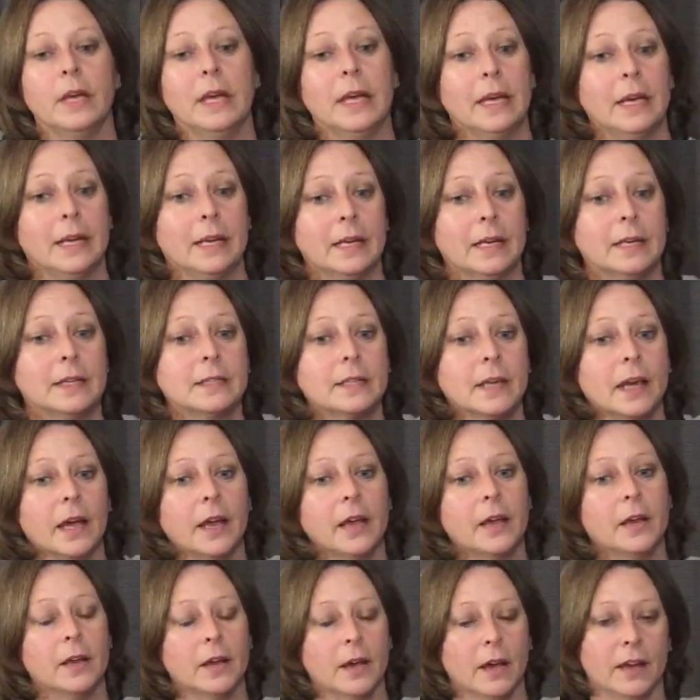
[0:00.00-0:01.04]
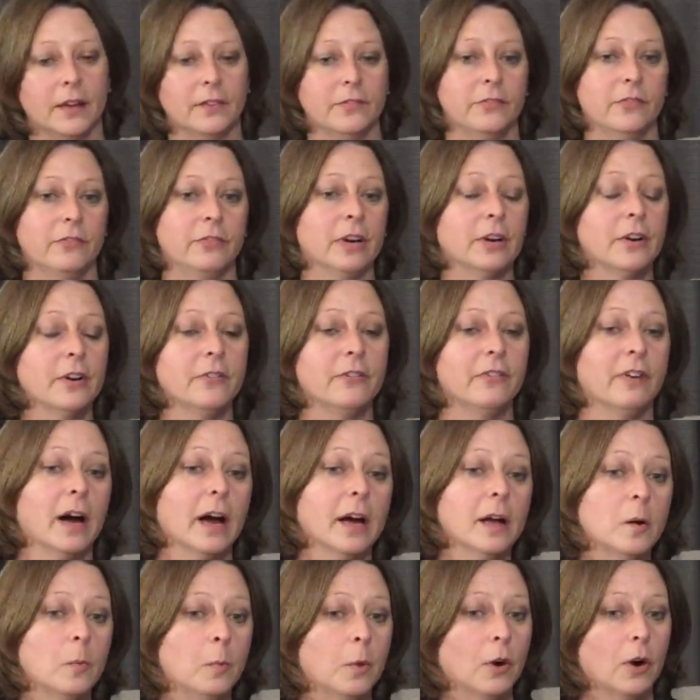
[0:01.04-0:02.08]
it is a very
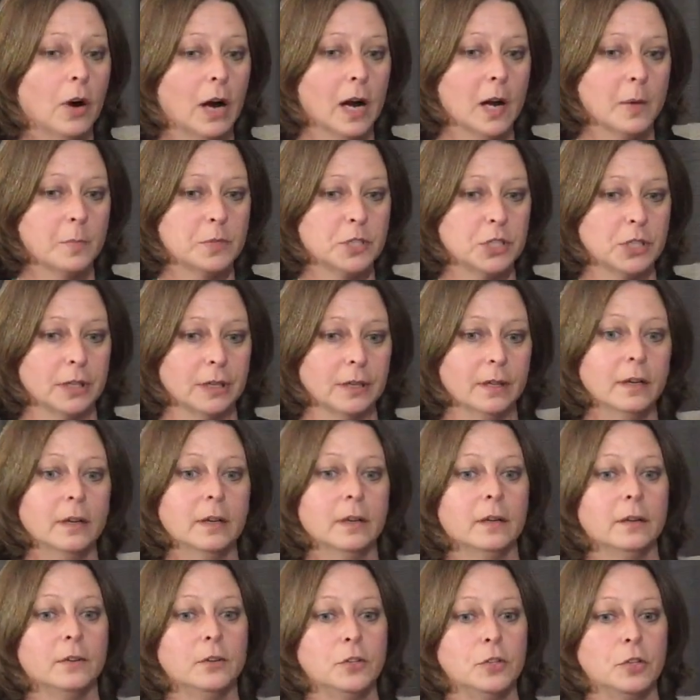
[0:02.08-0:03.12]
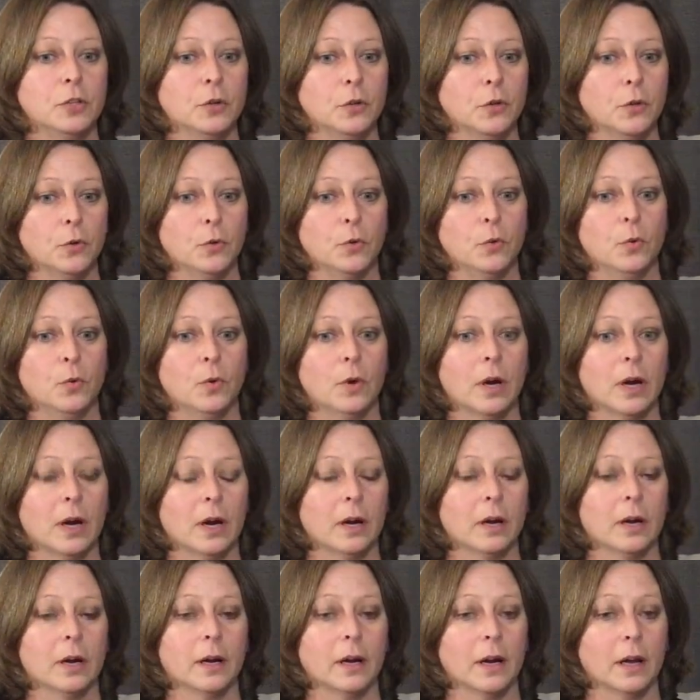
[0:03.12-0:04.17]
viable option to
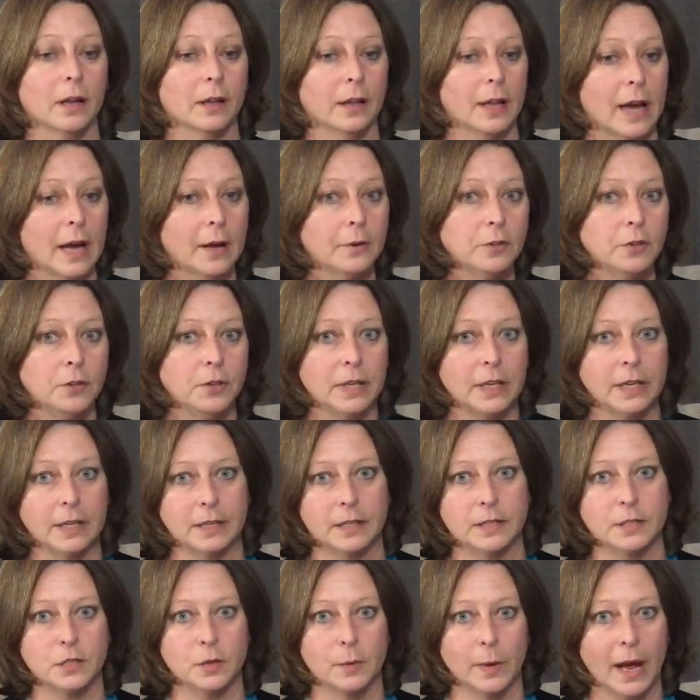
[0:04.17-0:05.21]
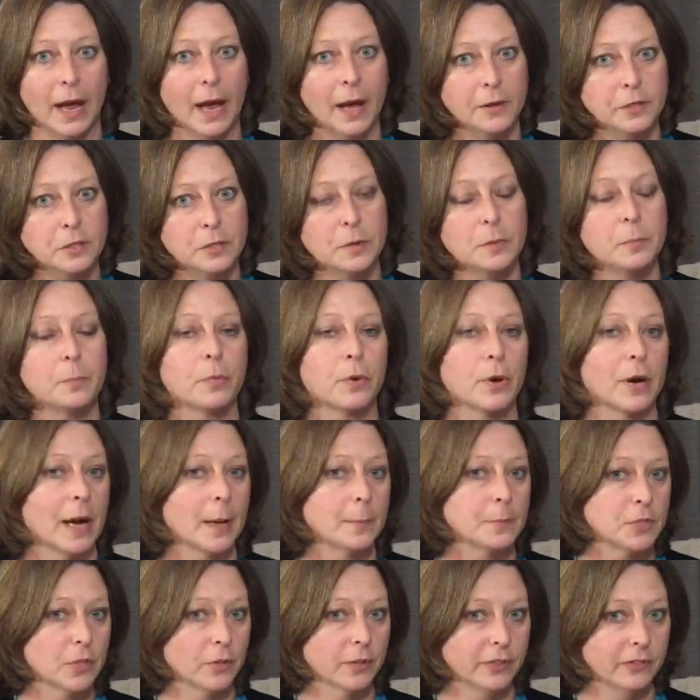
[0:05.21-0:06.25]
allow you to get into a house with
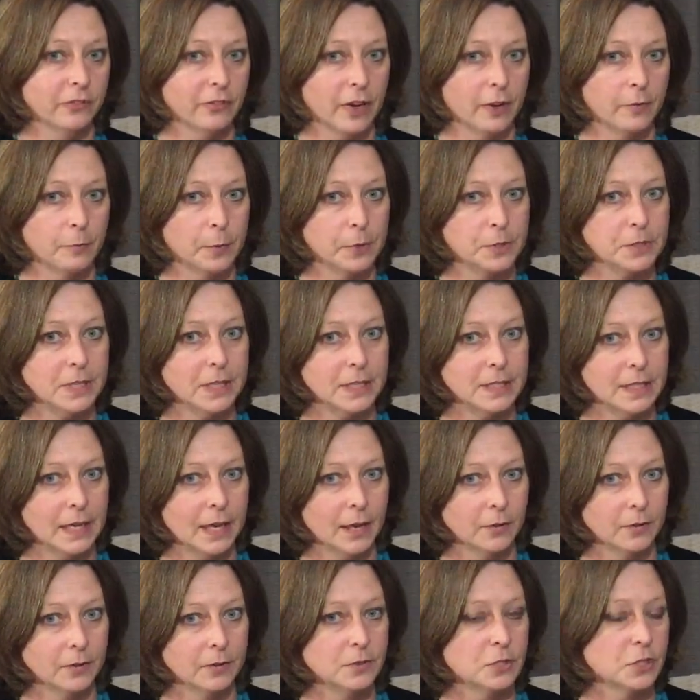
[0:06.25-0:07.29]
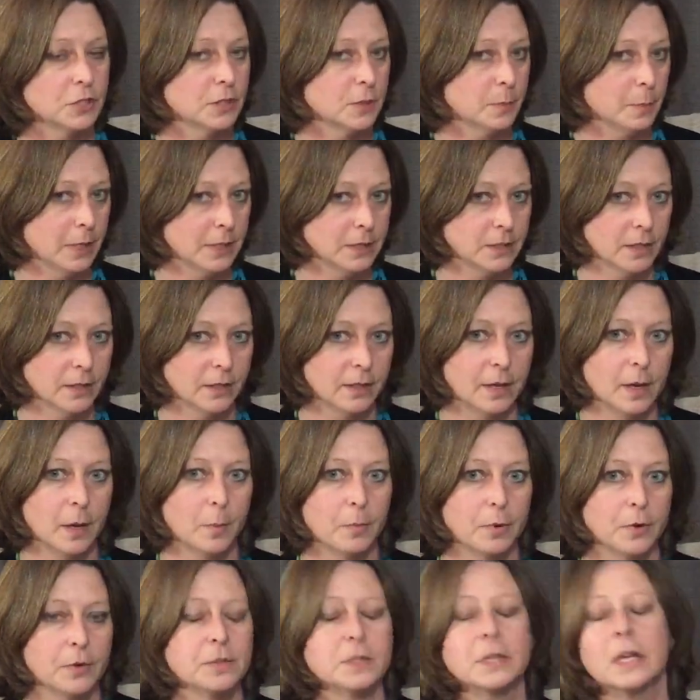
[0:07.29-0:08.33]
perhaps only 5% down. Just depends on the
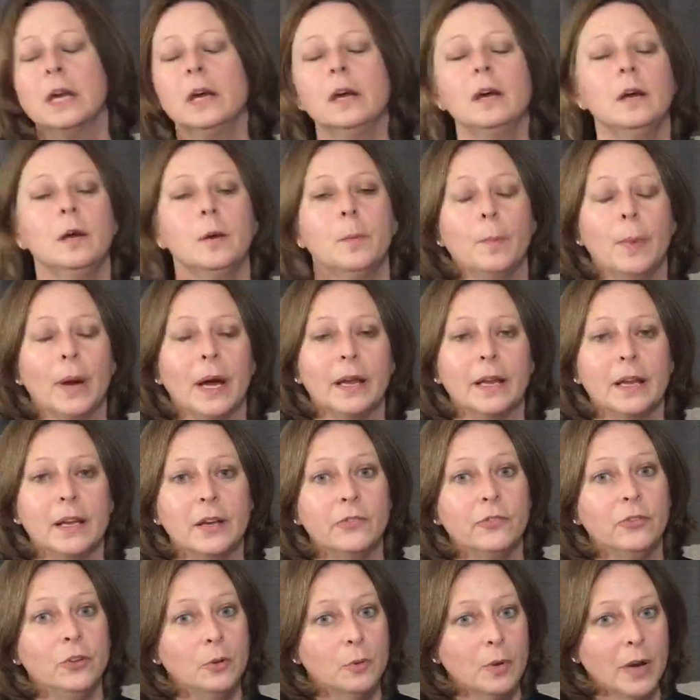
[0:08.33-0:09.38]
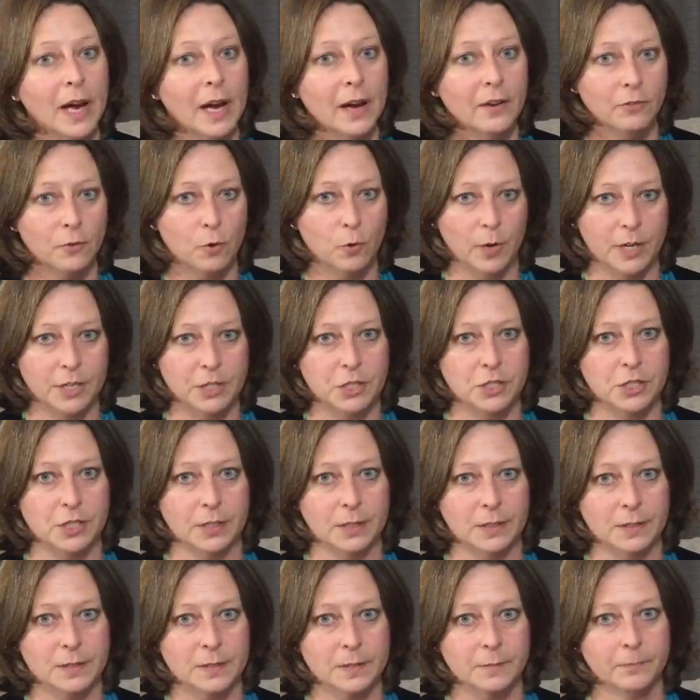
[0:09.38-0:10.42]
numbers. But if you have
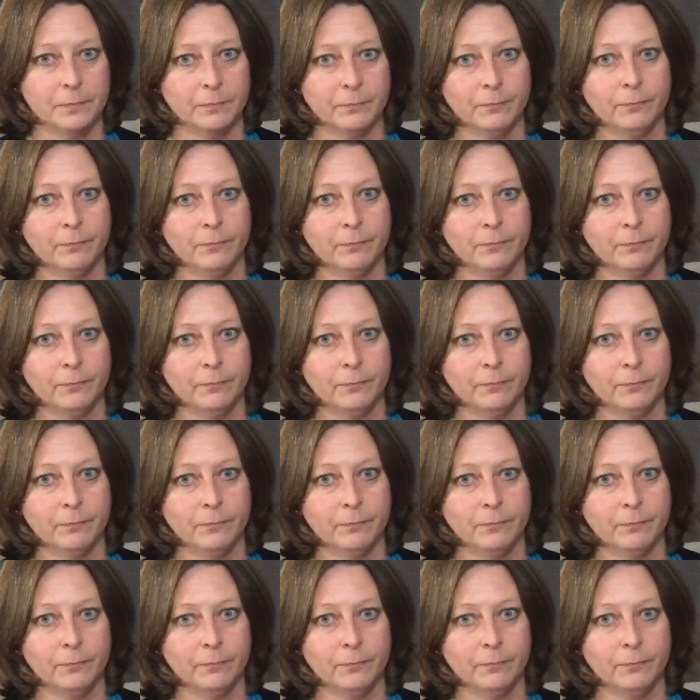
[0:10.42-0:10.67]
questions